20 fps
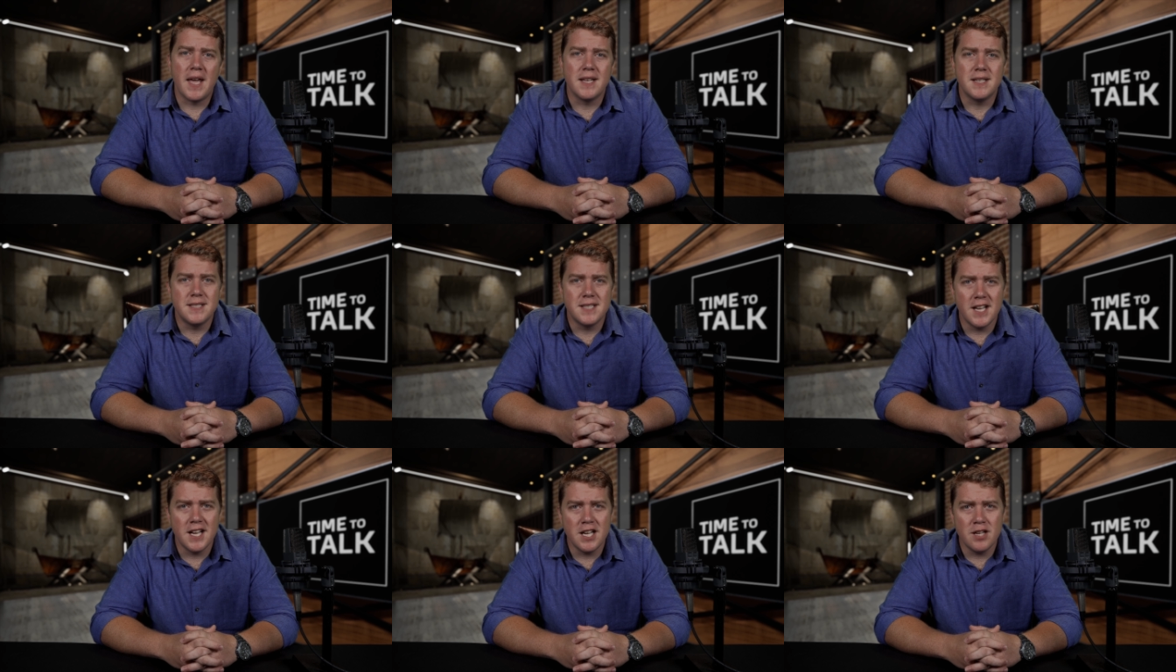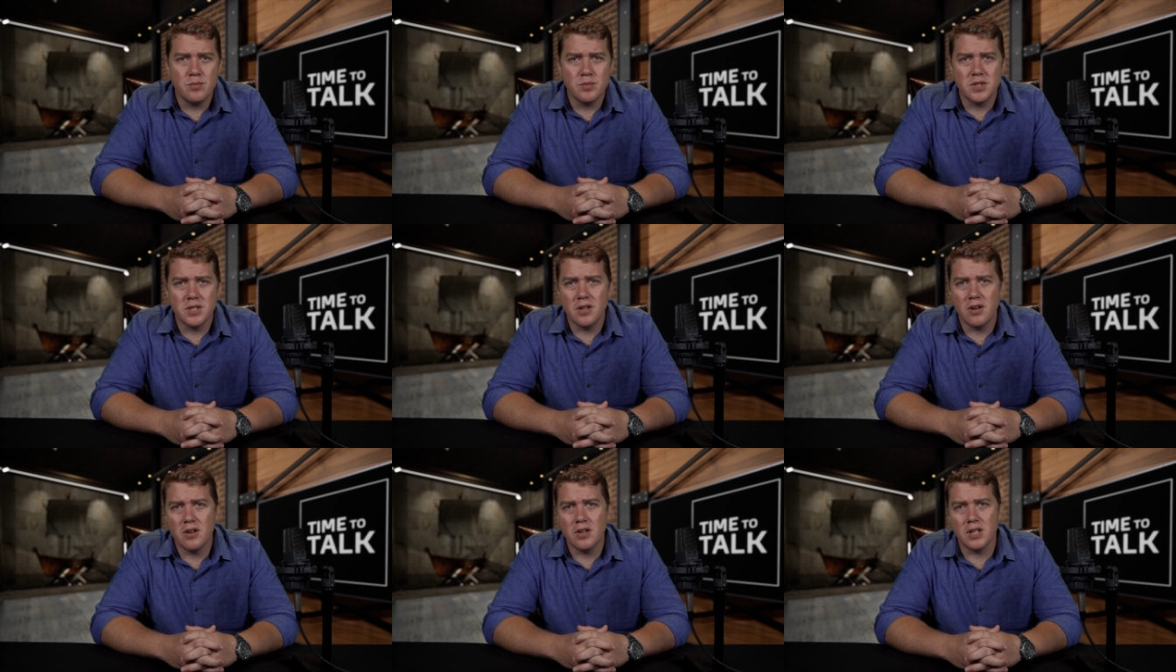at
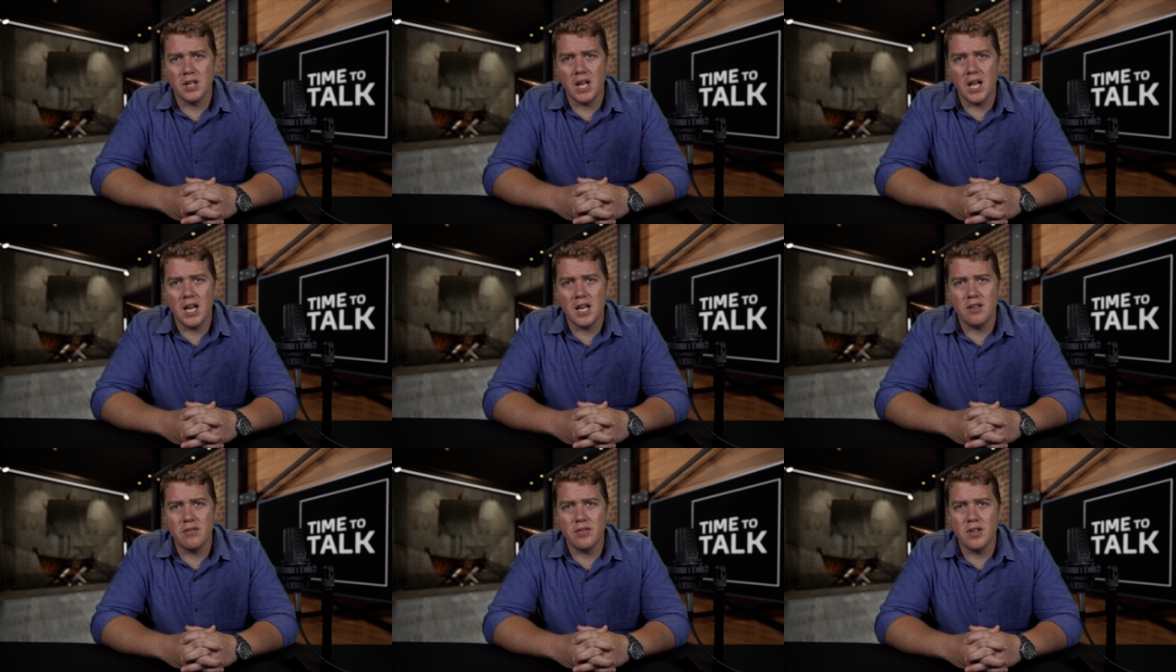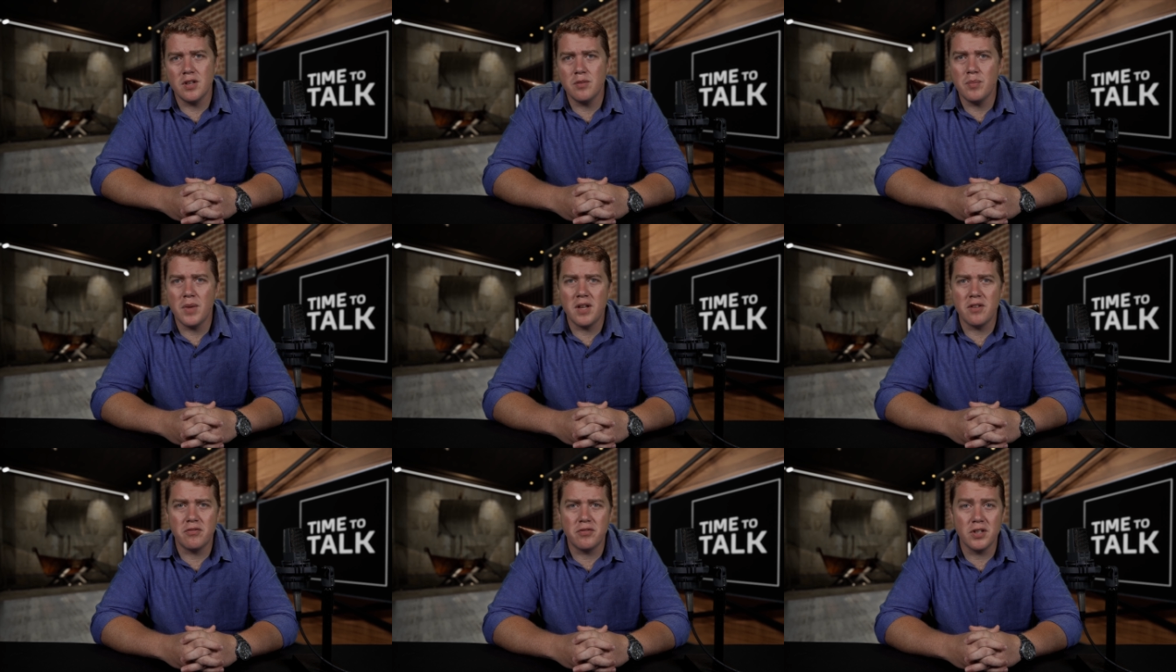times in our life,
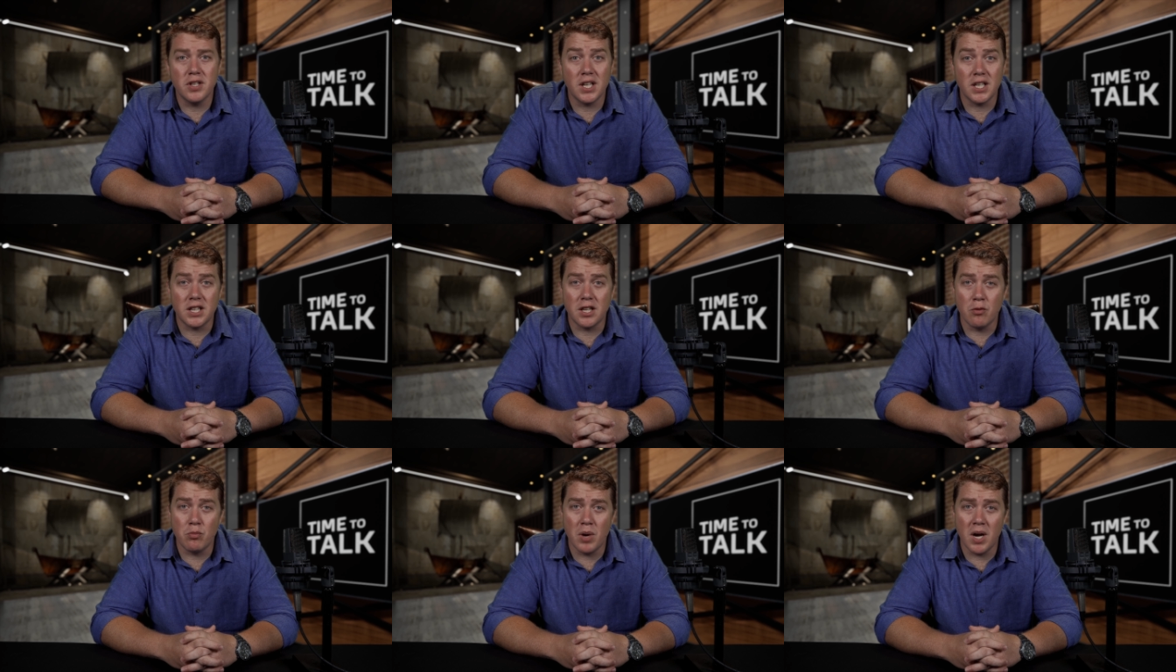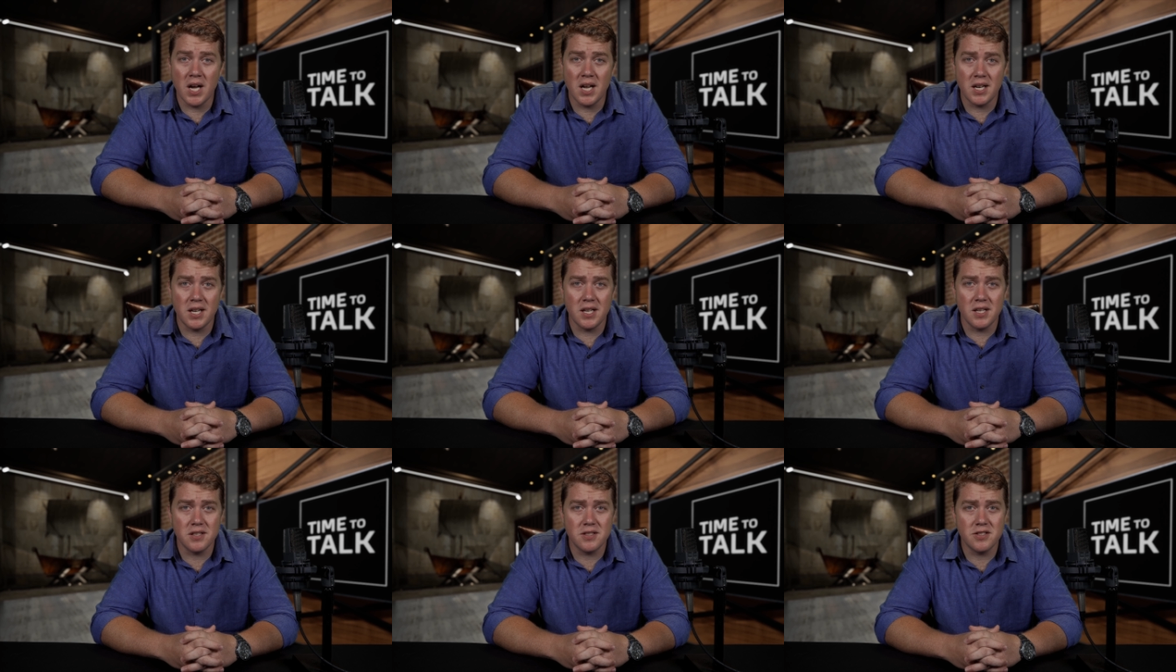it may feel like the
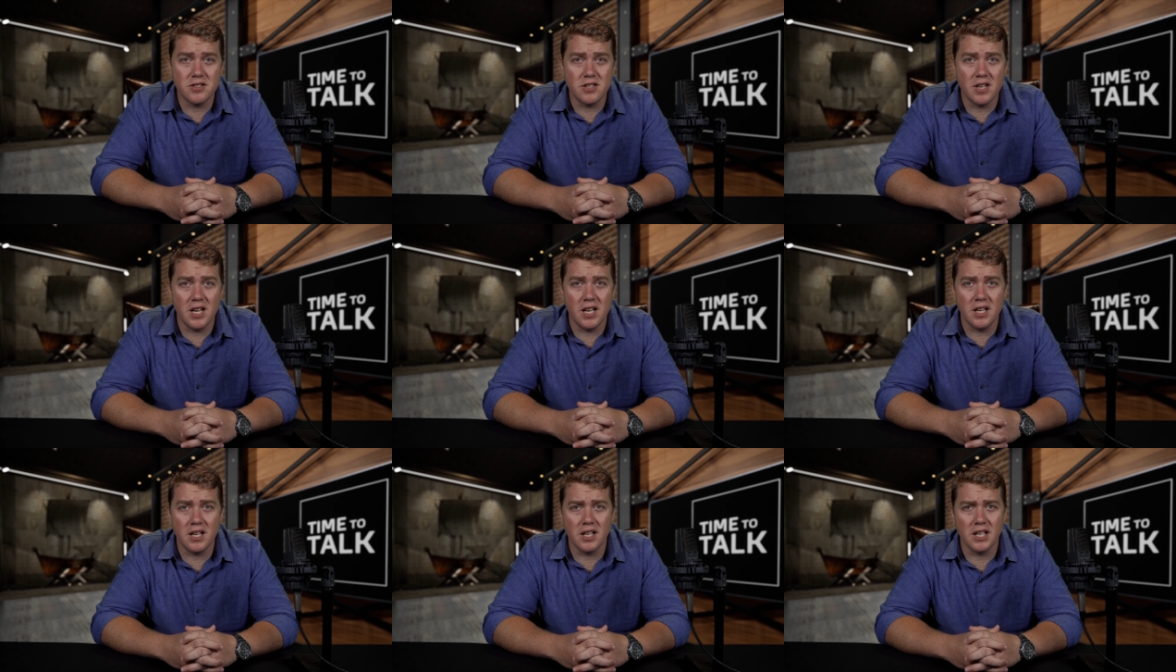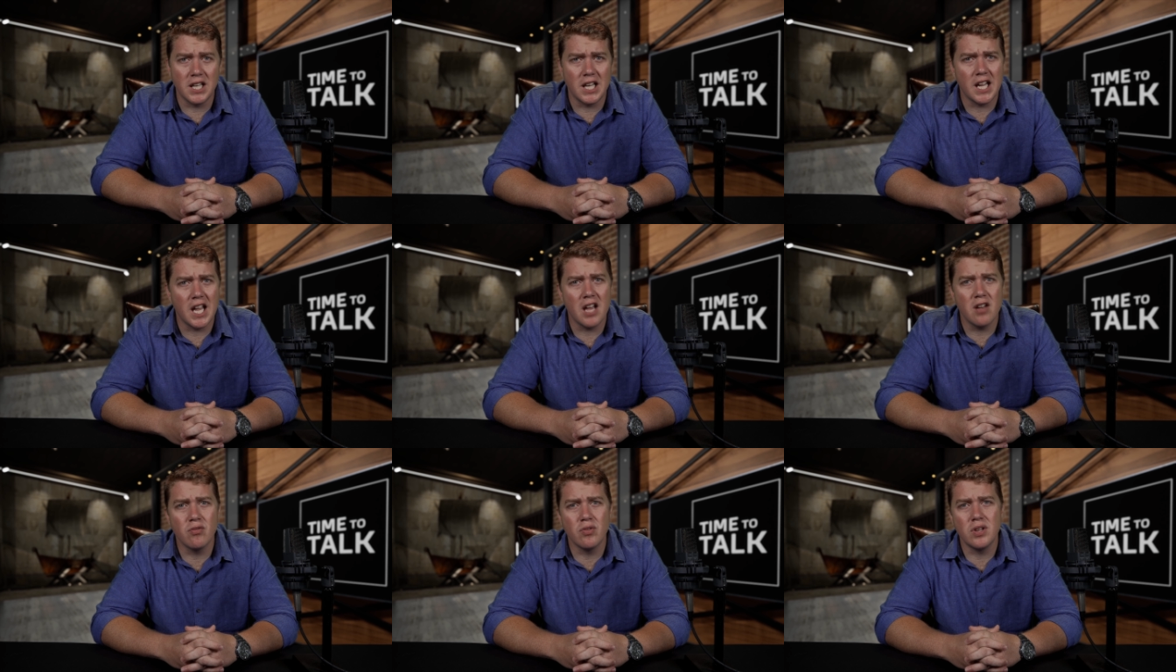body is stinking,
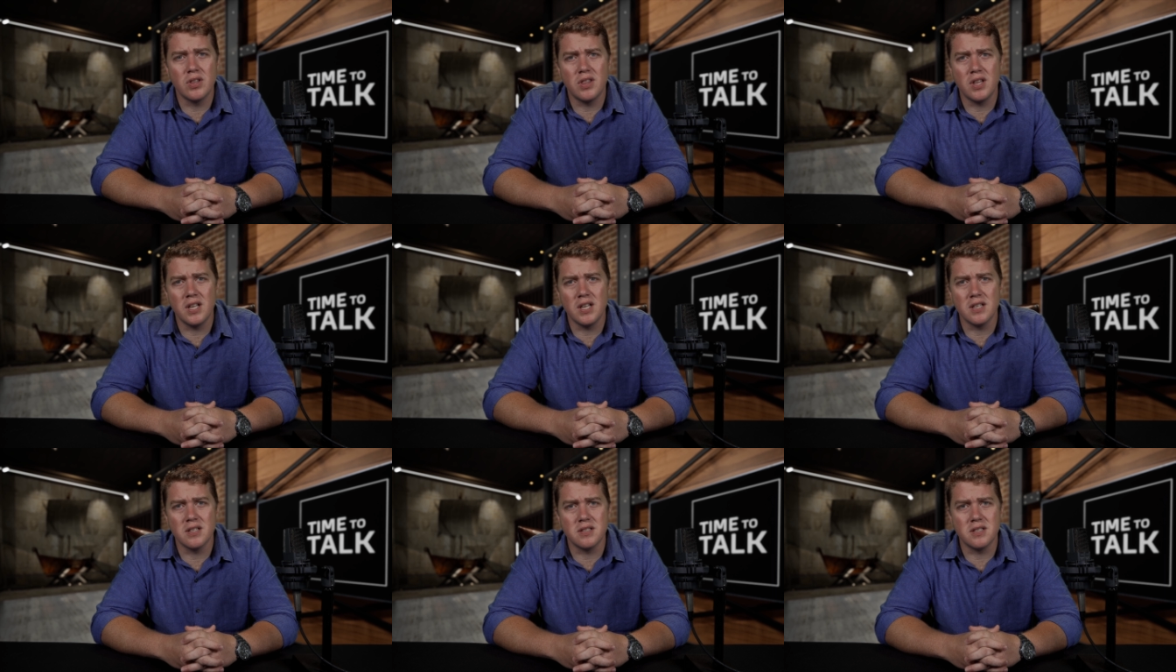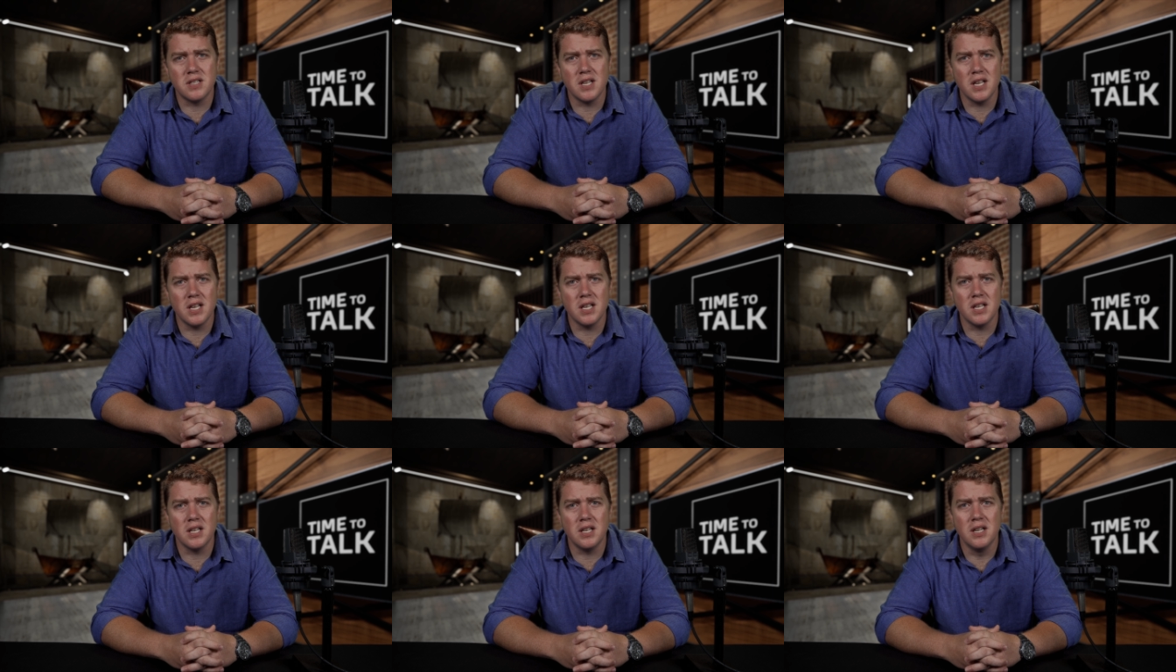like everything is
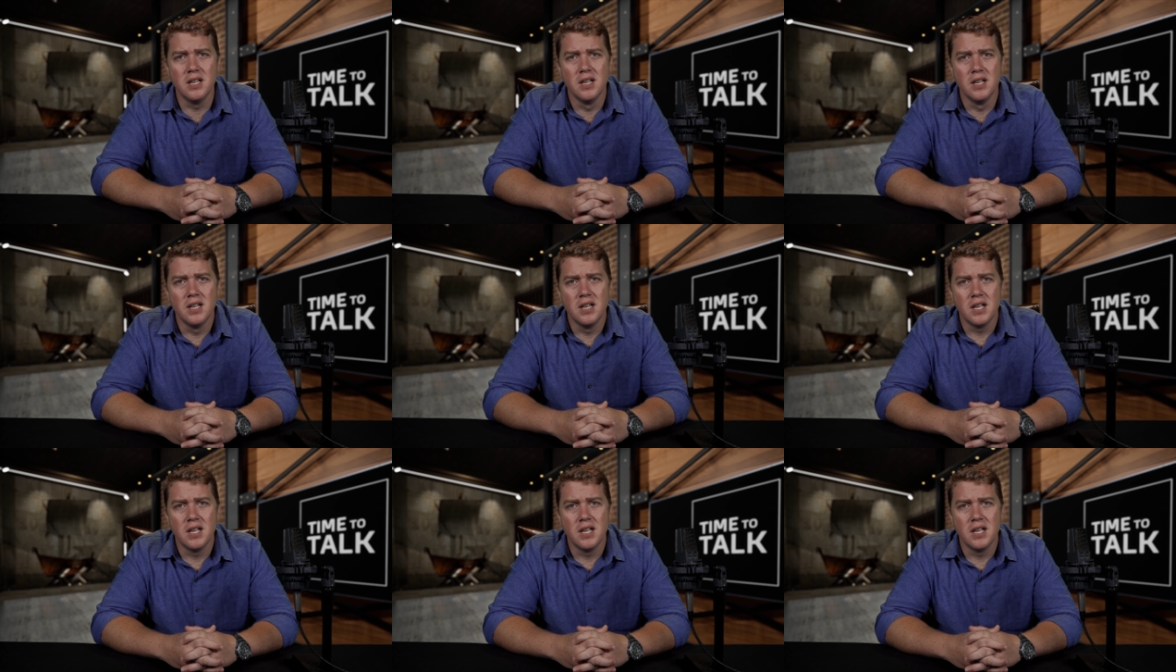dead,